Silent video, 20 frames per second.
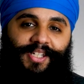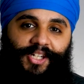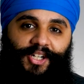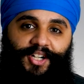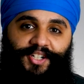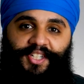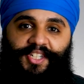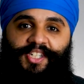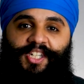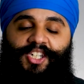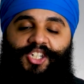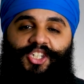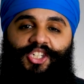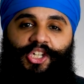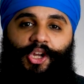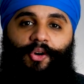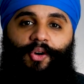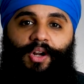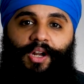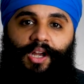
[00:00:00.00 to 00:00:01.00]
search is just
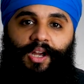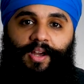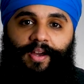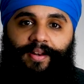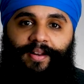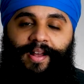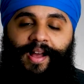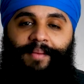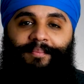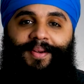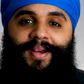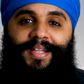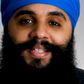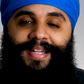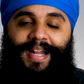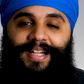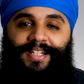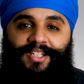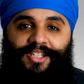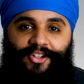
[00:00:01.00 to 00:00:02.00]
so good because it
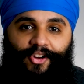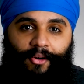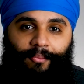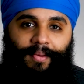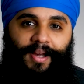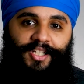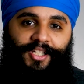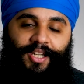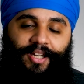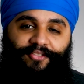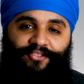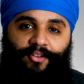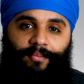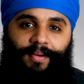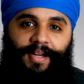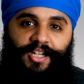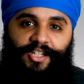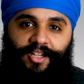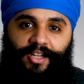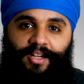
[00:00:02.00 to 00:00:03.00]
has so much
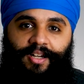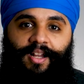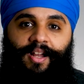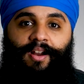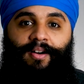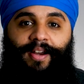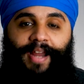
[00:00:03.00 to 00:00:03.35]
information